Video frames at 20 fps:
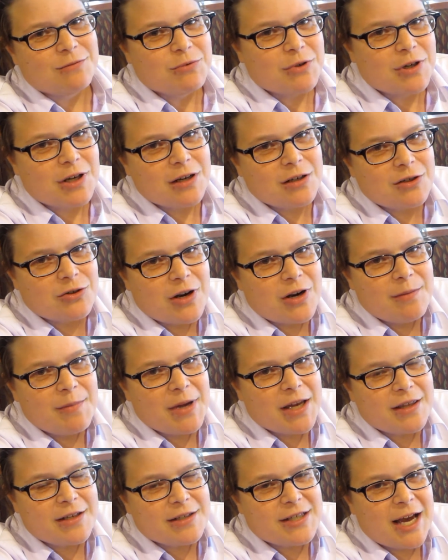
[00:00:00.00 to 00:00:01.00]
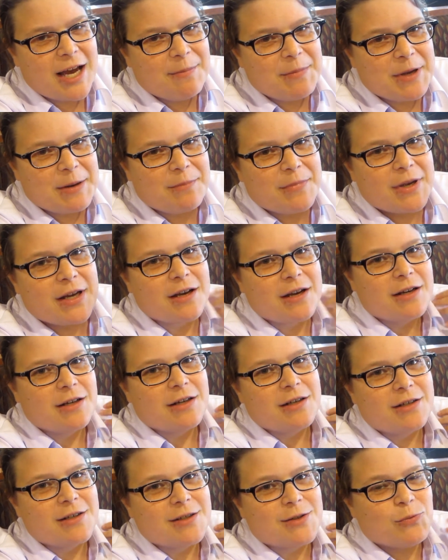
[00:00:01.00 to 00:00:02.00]
we're going to try to make this happen
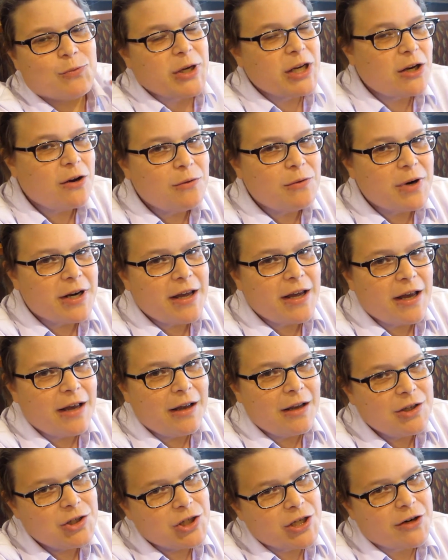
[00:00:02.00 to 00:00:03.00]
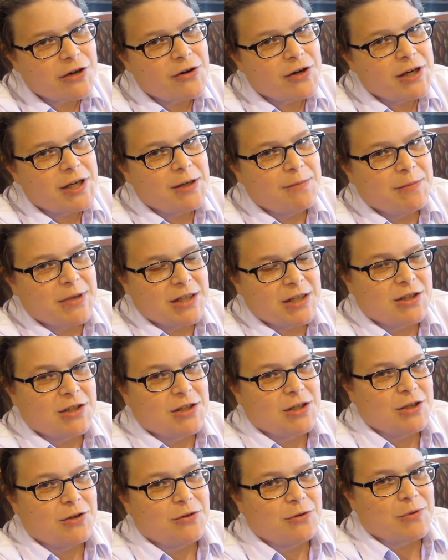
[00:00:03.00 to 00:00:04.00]
because we know what Ed Sheeran means
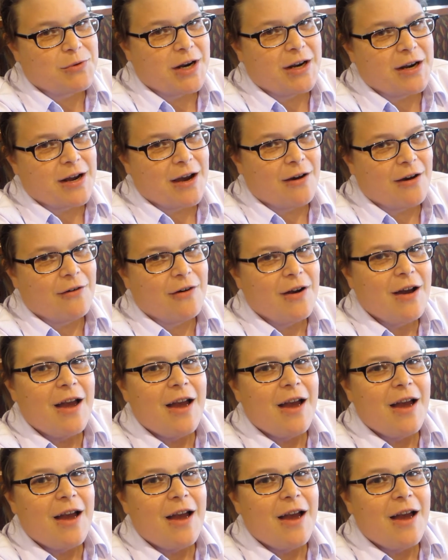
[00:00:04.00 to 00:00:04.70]
to you right now.